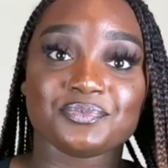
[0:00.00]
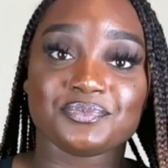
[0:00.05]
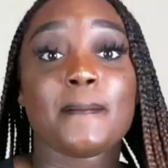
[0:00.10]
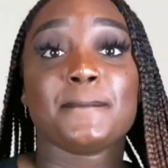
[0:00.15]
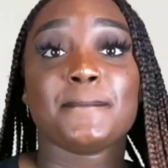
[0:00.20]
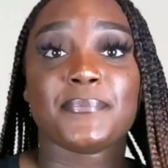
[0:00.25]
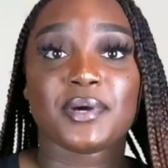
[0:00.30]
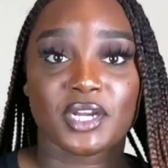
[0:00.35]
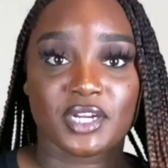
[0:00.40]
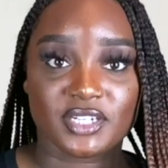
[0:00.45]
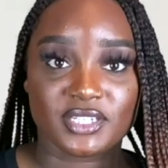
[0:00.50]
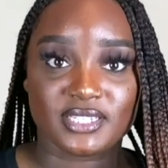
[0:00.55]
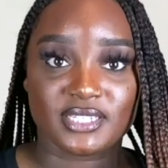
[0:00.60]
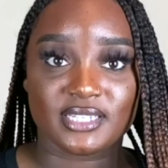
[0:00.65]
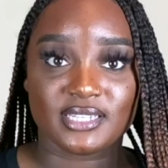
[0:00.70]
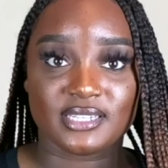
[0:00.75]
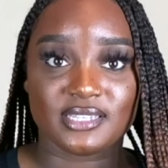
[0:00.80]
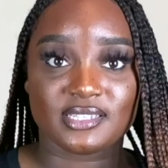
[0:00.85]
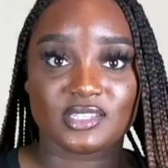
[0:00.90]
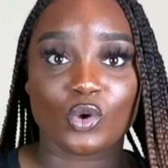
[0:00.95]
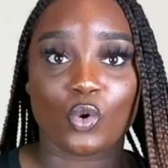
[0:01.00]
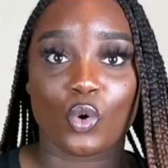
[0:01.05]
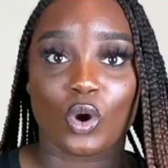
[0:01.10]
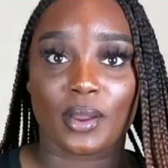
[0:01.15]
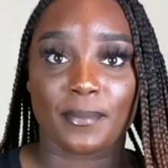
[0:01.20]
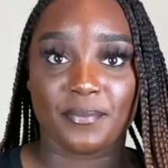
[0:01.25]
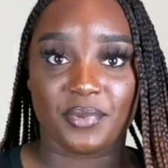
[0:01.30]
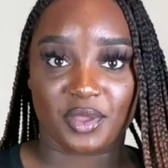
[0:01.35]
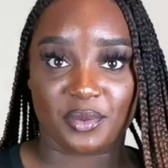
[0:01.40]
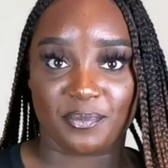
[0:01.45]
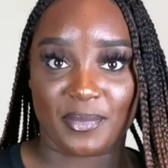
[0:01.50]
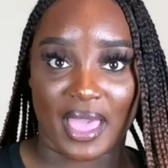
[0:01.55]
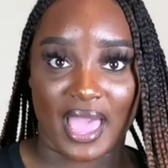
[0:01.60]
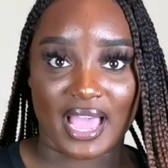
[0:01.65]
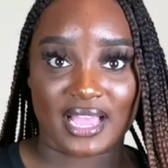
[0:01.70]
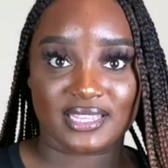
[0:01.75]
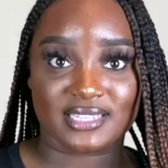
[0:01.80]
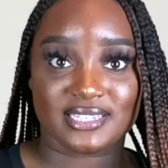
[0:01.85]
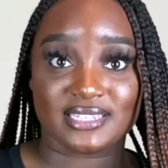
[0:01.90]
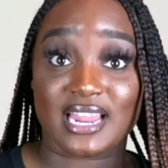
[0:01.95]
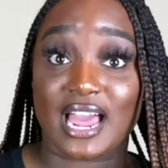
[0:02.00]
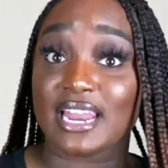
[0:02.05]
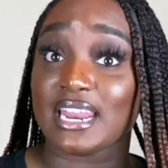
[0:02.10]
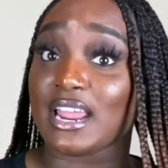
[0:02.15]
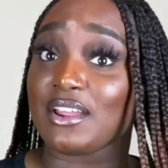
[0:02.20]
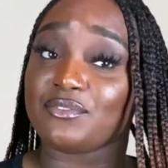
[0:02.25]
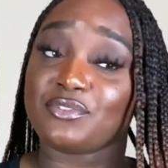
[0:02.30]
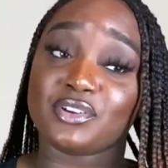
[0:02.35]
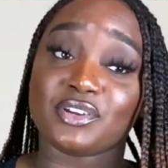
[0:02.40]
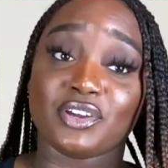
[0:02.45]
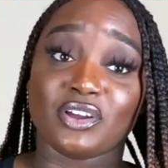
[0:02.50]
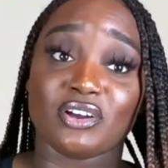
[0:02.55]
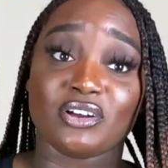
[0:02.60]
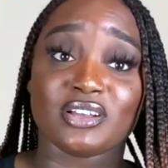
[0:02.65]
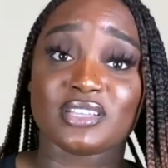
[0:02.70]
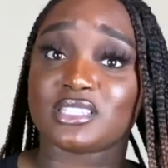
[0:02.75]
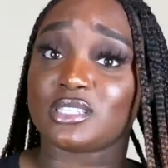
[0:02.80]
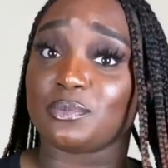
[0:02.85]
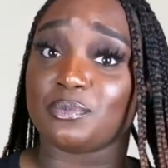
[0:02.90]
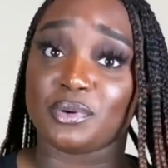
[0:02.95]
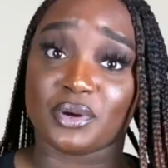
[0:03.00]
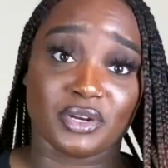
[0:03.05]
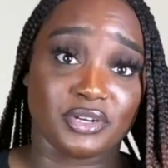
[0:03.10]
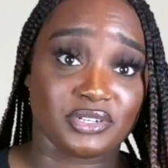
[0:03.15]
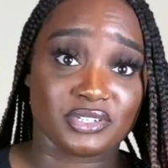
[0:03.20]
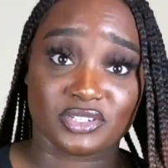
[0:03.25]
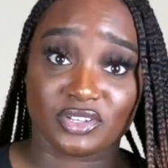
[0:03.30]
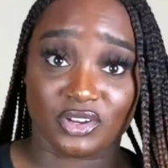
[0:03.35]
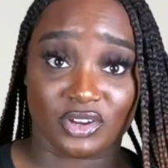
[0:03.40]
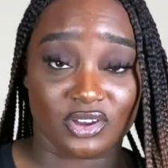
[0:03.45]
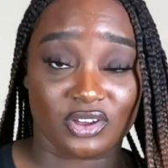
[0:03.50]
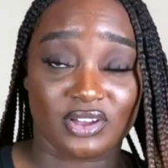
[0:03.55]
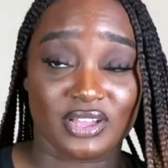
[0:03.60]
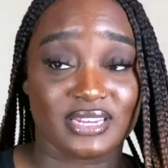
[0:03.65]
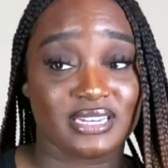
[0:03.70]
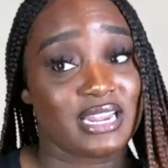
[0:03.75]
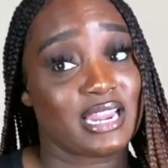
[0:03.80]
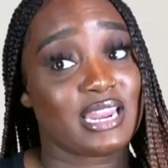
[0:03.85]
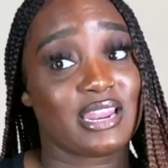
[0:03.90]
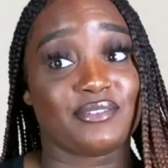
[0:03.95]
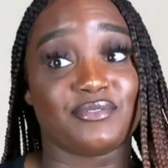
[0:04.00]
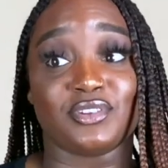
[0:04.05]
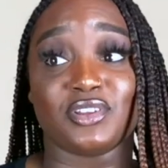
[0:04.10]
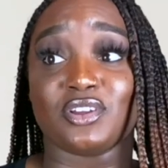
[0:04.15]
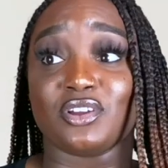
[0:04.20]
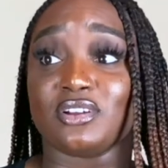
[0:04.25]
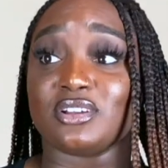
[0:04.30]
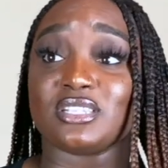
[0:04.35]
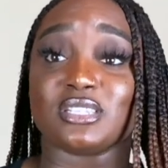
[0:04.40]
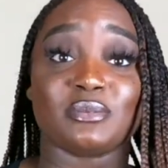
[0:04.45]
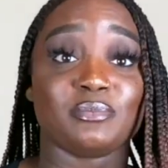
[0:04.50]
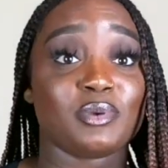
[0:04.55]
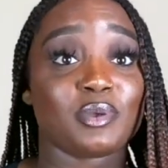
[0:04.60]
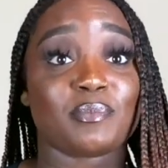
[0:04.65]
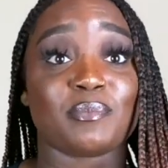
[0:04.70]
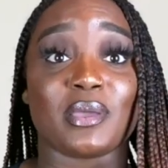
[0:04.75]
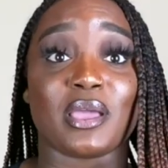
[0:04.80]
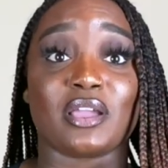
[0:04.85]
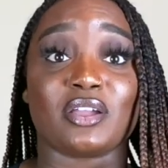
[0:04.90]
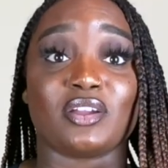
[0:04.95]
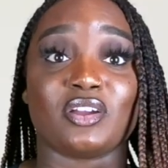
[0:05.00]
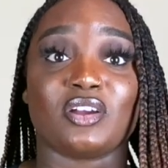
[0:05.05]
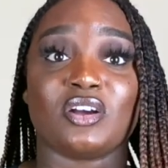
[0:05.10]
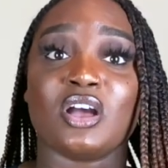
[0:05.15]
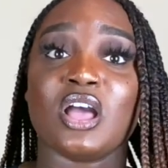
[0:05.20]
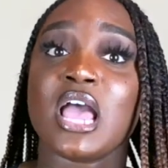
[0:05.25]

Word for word: Purses or book bags. Not every girl is a purse girl, and not every girl is a book bag girl.